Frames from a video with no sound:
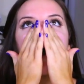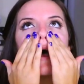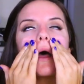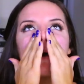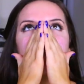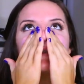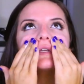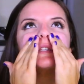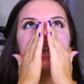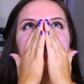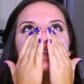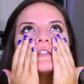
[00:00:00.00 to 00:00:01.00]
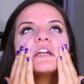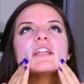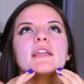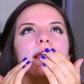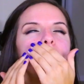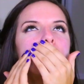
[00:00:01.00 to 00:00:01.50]
Um, it doesn't
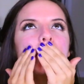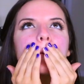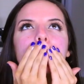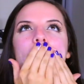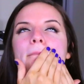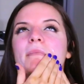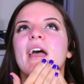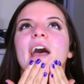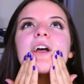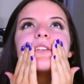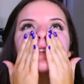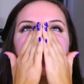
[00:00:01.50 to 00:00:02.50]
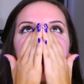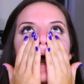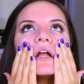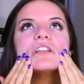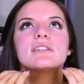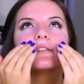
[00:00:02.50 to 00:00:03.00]
necessarily keep you matte.
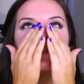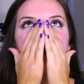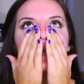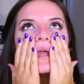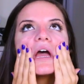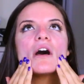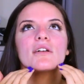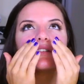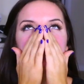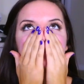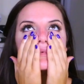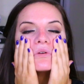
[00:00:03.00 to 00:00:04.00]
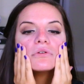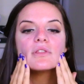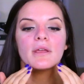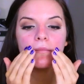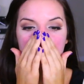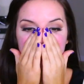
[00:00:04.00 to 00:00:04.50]
I just like how smooth
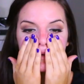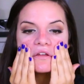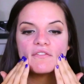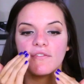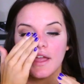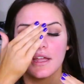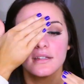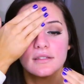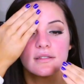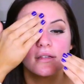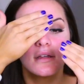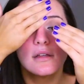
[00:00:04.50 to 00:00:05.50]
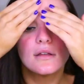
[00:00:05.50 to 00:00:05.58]
it makes my face.